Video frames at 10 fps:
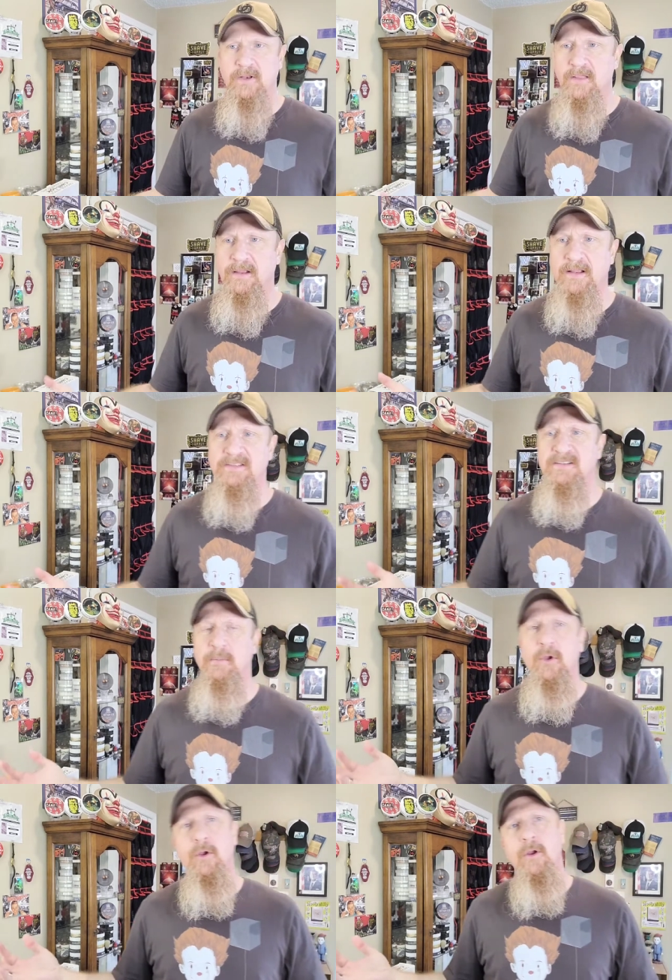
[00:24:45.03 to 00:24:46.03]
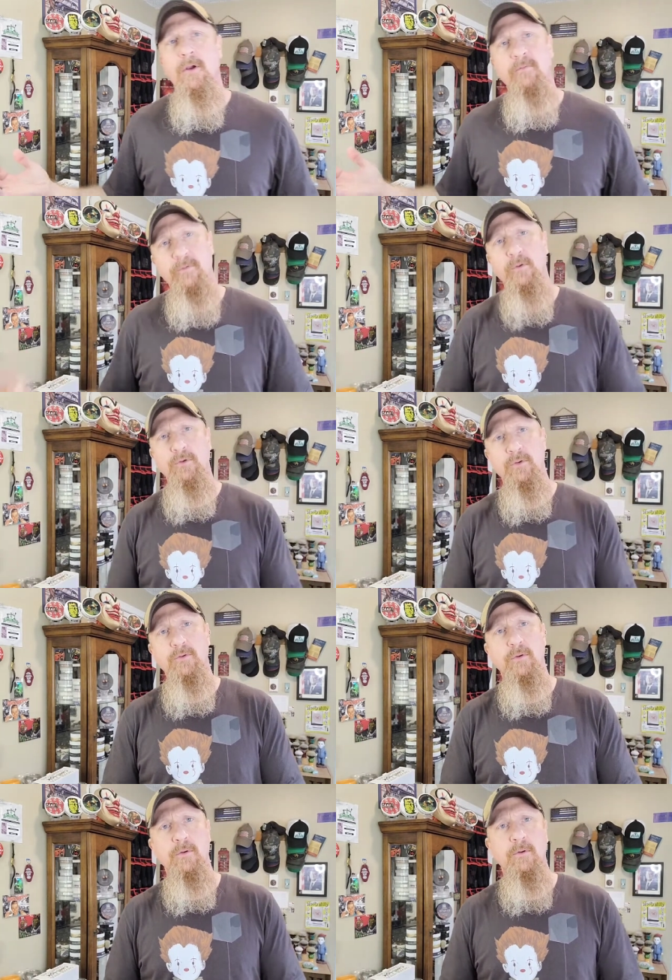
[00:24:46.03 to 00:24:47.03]
I think it's some
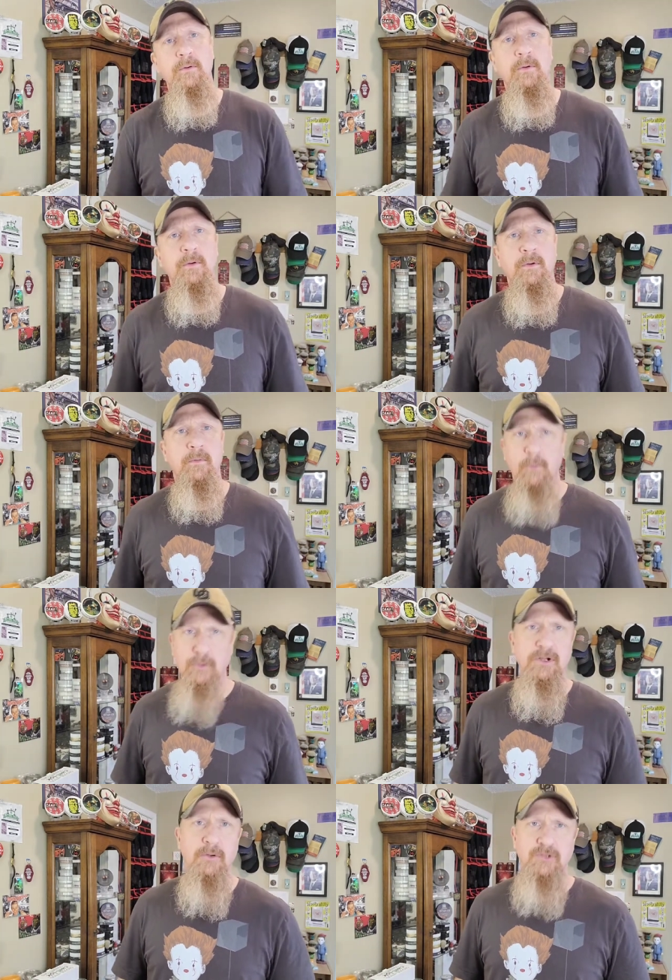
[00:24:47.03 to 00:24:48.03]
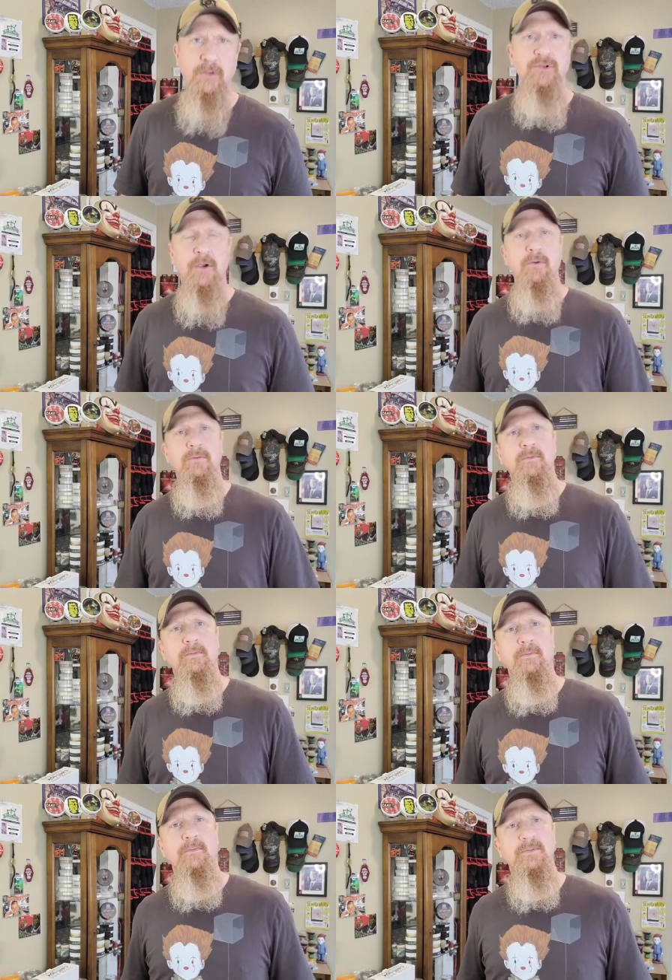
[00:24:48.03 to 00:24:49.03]
voodoo, mojo, jojo,
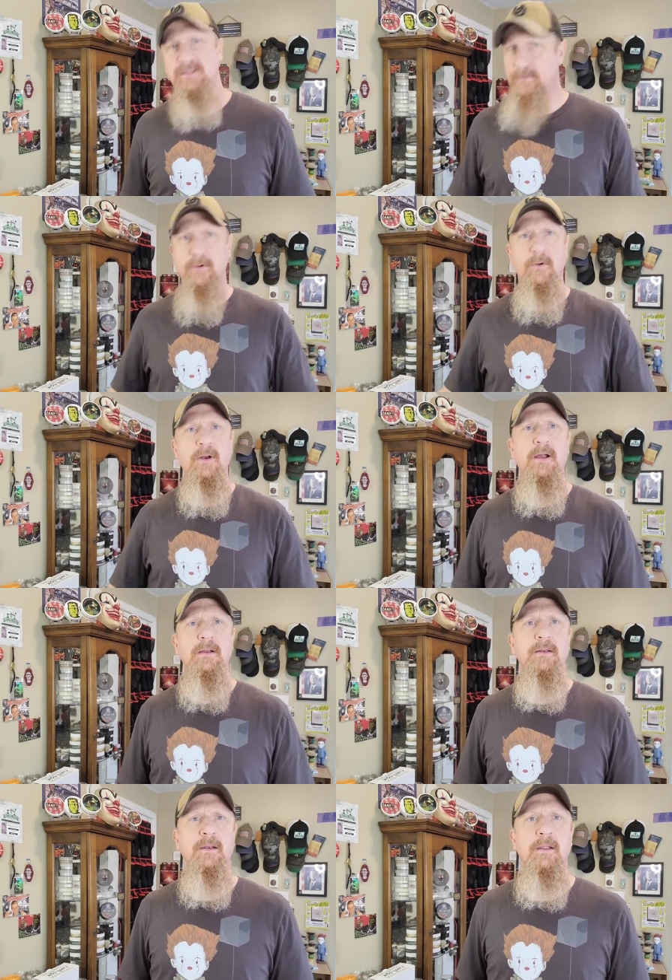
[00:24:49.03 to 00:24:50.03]
something going on.